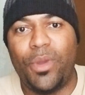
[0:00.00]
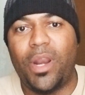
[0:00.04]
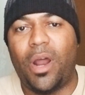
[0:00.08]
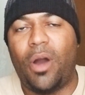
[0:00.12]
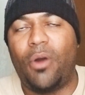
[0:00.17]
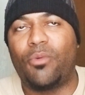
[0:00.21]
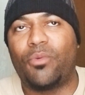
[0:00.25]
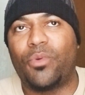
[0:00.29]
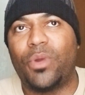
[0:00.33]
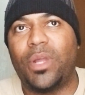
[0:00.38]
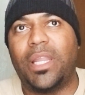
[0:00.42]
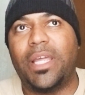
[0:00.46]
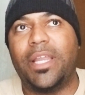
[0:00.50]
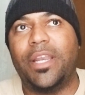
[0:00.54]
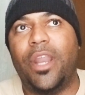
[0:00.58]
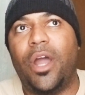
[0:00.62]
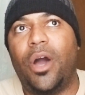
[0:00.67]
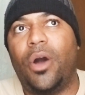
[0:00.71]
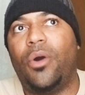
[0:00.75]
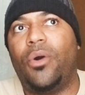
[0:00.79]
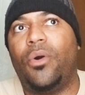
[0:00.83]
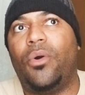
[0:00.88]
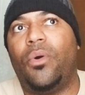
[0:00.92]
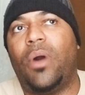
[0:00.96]
don't really
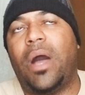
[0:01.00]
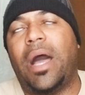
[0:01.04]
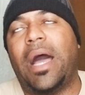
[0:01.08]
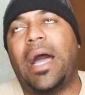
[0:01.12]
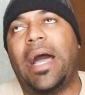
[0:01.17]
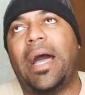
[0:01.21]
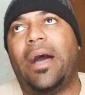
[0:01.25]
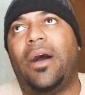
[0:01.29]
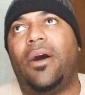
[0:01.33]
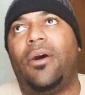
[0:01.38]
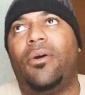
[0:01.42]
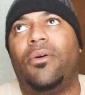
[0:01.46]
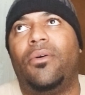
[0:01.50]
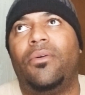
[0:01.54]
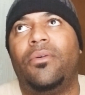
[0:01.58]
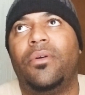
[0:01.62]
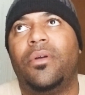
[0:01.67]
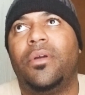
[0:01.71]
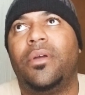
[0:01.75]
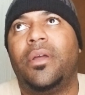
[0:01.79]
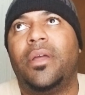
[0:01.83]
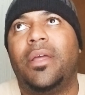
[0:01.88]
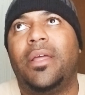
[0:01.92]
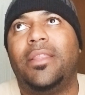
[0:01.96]
know how
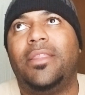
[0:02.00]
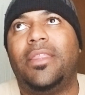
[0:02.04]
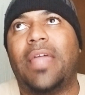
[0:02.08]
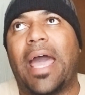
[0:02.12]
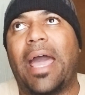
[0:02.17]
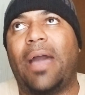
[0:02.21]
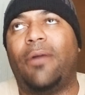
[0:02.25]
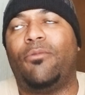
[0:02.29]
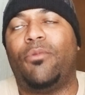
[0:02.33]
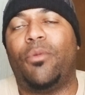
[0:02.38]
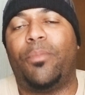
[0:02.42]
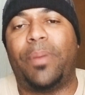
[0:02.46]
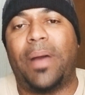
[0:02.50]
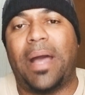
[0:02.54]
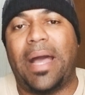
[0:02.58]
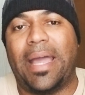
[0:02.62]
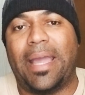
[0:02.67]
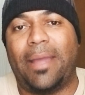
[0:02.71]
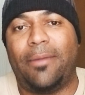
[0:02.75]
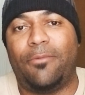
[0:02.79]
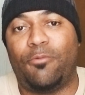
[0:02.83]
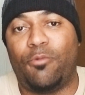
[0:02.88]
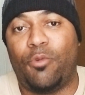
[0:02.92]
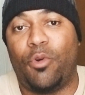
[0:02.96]
that will,
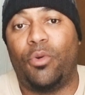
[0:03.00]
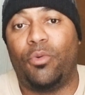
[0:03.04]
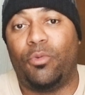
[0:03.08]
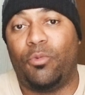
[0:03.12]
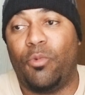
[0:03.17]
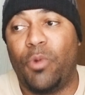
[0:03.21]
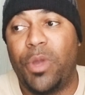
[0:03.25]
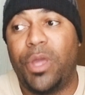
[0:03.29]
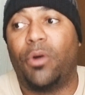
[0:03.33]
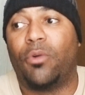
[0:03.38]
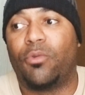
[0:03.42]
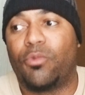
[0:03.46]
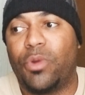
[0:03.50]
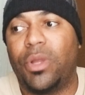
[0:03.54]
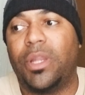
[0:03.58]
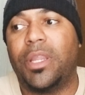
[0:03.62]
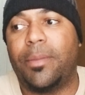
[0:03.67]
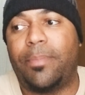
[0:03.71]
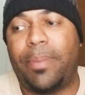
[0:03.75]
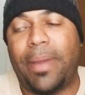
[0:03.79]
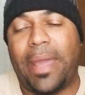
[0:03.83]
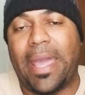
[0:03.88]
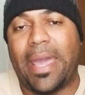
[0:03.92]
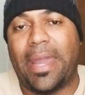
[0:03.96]
pan, will will
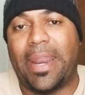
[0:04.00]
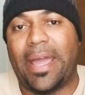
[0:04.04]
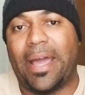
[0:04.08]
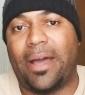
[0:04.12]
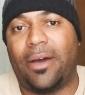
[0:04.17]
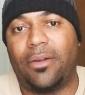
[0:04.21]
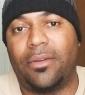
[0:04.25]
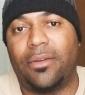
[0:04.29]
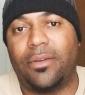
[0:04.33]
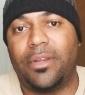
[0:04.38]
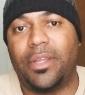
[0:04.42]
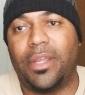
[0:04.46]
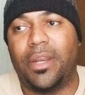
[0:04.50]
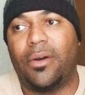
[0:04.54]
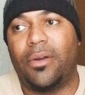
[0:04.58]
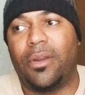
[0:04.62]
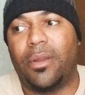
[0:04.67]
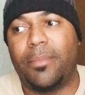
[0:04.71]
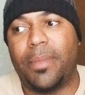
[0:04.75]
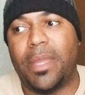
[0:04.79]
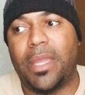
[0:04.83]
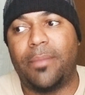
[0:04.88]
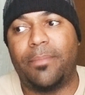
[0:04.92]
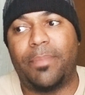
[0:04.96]
really pan out. You know what I
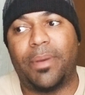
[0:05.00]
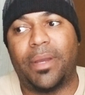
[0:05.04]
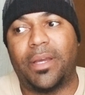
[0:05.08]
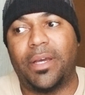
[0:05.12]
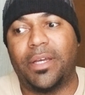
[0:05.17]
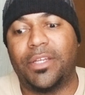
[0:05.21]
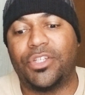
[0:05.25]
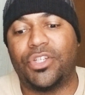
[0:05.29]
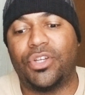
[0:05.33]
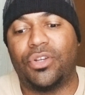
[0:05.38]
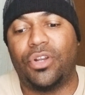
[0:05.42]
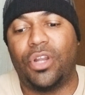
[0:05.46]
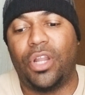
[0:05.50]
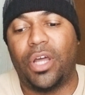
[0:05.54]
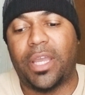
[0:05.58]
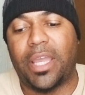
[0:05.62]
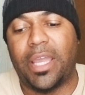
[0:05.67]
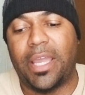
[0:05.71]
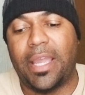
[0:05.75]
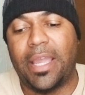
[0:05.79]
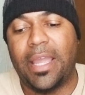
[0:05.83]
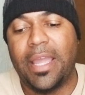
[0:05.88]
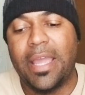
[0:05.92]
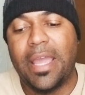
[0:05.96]
mean? Because you're
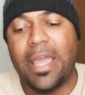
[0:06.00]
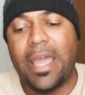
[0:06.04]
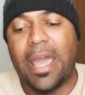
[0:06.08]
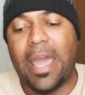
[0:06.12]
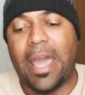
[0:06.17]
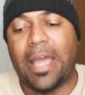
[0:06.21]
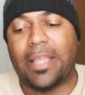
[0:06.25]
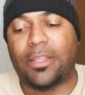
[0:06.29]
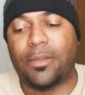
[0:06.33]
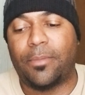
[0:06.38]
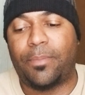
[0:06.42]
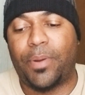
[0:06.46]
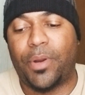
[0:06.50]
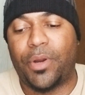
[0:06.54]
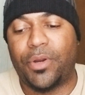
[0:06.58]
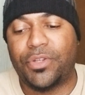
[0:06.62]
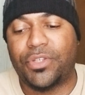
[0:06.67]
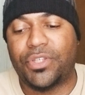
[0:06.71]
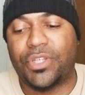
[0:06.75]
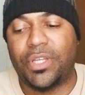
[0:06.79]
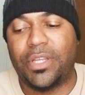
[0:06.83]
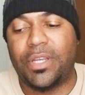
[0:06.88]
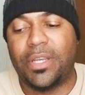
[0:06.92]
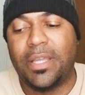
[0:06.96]
looking at the
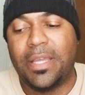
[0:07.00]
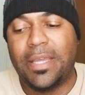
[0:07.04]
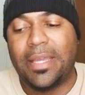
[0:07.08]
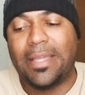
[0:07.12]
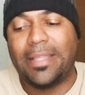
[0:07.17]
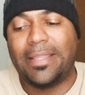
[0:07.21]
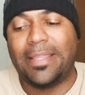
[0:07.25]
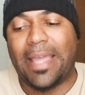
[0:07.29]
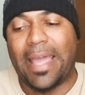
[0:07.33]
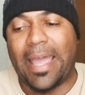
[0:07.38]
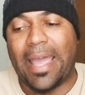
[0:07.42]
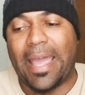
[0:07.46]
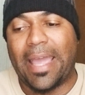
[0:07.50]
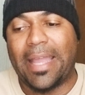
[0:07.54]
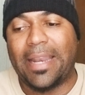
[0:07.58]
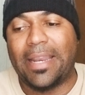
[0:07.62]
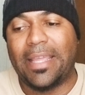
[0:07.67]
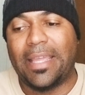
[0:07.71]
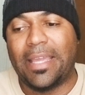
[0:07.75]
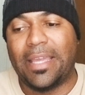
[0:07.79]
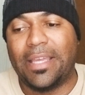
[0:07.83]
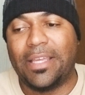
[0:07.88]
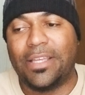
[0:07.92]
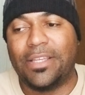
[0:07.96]
person that
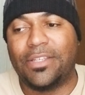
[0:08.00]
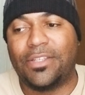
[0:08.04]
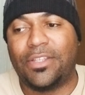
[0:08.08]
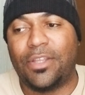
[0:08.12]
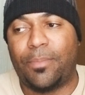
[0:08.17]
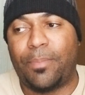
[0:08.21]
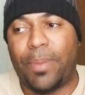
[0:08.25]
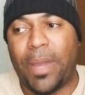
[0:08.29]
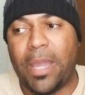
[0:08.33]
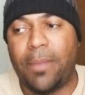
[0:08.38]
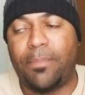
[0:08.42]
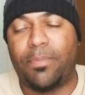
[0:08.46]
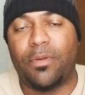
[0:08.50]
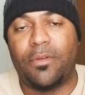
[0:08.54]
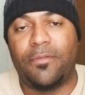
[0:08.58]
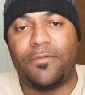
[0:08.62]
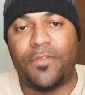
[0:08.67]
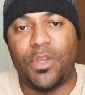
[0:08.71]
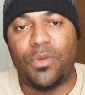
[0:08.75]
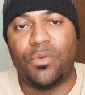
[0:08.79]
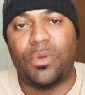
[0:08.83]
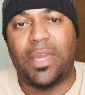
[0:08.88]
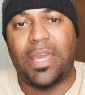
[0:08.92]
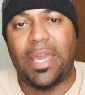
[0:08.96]
is the
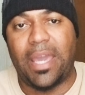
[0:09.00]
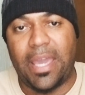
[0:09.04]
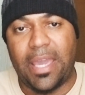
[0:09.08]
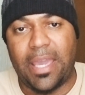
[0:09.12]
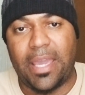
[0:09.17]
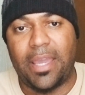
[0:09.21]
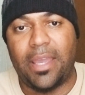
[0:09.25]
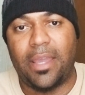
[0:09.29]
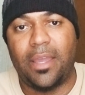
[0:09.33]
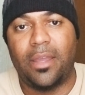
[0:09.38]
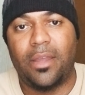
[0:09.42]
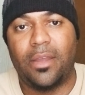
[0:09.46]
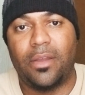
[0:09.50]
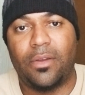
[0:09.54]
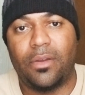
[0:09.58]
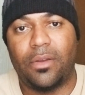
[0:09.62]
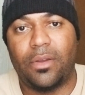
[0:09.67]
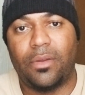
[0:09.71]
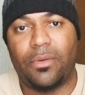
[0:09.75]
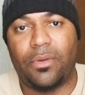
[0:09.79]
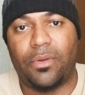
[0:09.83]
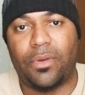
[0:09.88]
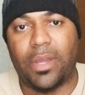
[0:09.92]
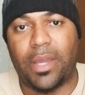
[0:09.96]
pay-per-view king.
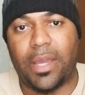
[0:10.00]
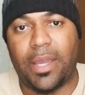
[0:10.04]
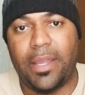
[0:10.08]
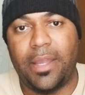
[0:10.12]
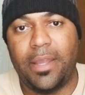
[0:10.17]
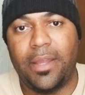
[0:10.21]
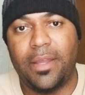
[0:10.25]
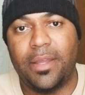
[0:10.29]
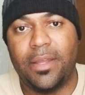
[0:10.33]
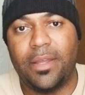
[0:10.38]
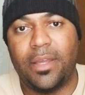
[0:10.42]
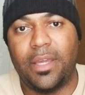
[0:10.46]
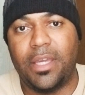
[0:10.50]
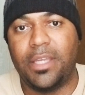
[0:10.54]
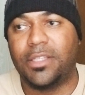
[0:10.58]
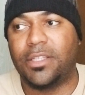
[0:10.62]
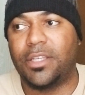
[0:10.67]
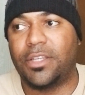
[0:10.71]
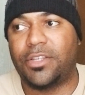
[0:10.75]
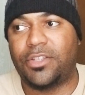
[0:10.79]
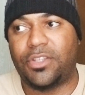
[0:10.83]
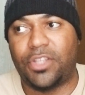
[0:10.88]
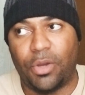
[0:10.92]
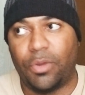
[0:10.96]
Okay,
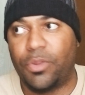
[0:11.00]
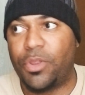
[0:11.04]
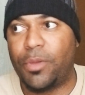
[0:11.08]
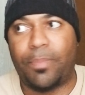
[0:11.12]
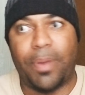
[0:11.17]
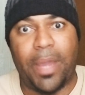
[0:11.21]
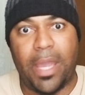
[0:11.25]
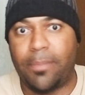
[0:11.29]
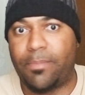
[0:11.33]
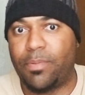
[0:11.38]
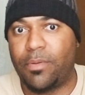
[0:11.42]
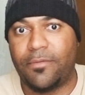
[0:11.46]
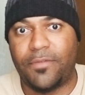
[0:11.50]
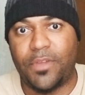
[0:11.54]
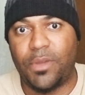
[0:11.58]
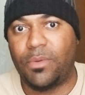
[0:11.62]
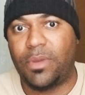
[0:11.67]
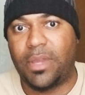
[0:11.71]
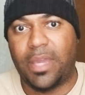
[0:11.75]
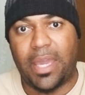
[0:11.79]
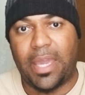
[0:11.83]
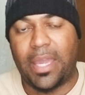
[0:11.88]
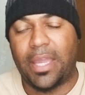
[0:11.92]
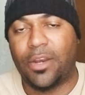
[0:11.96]
he's still the pay-per-view
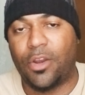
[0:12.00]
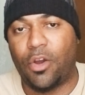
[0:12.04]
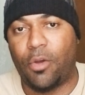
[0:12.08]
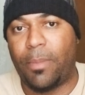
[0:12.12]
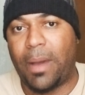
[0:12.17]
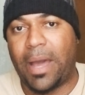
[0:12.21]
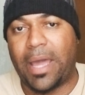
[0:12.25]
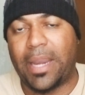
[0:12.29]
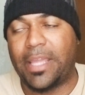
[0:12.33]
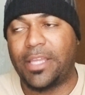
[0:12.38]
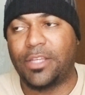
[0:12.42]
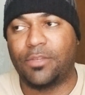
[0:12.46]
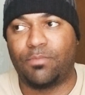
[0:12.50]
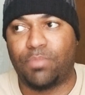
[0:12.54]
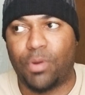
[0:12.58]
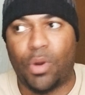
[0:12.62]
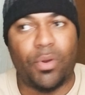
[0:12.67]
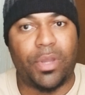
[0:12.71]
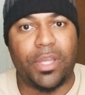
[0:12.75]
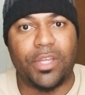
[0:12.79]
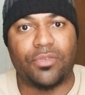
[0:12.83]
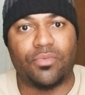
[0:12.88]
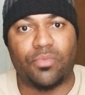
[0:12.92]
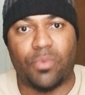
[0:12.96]
king. Nobody has
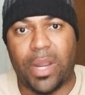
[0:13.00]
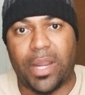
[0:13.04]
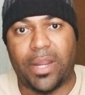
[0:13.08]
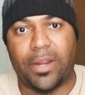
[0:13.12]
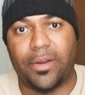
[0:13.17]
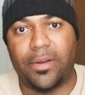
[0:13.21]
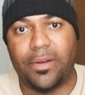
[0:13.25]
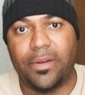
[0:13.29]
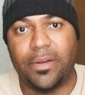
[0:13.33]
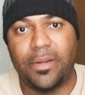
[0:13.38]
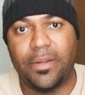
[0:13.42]
broke his record.